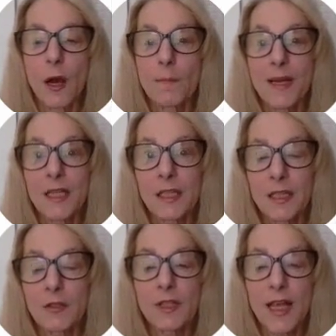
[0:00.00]
but a
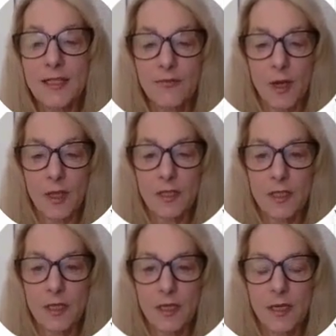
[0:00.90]
little less
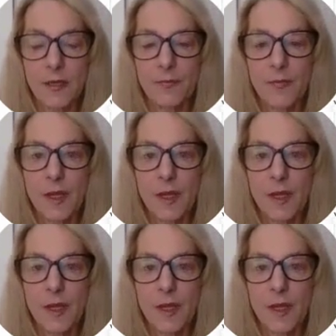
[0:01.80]
volatility.